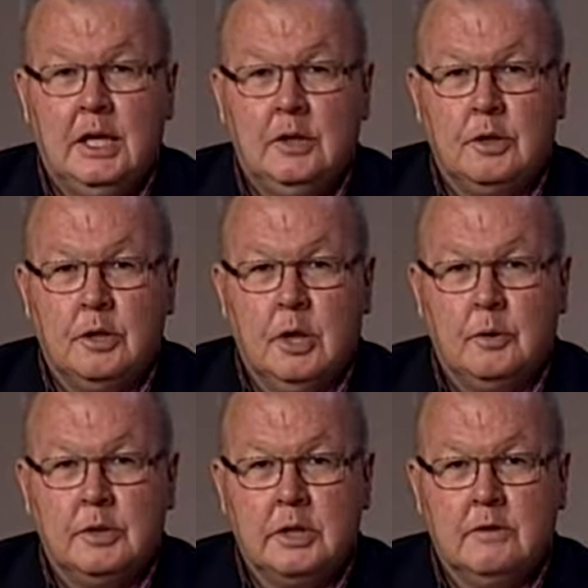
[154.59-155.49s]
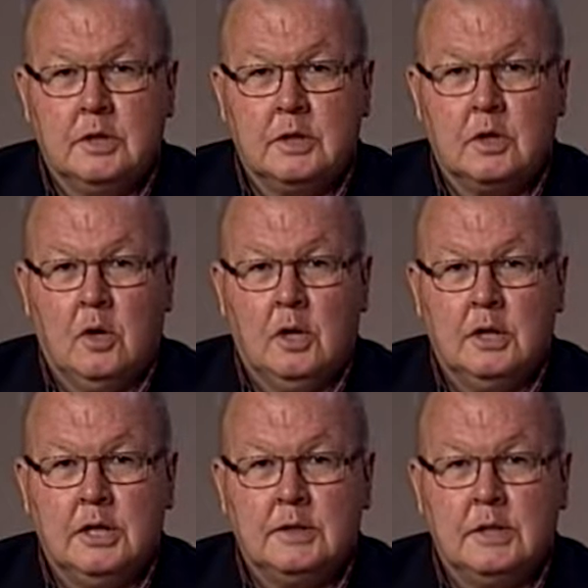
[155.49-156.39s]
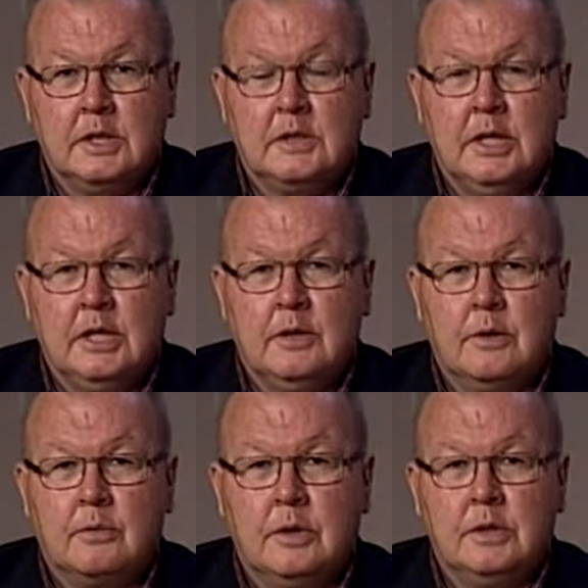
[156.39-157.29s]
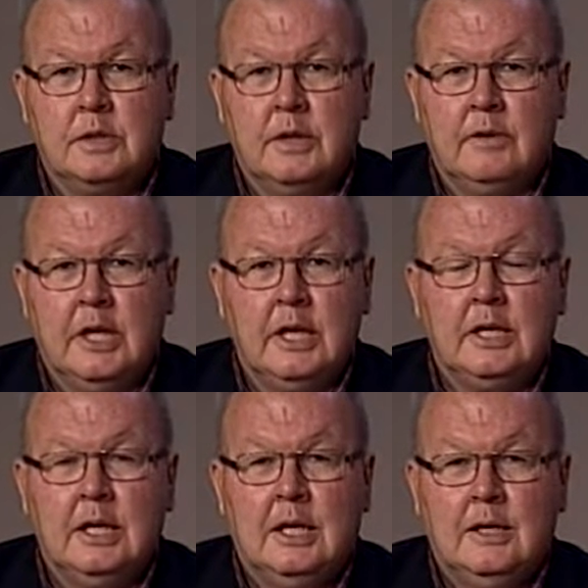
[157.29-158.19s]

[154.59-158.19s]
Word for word: You can always give us a call at 610 378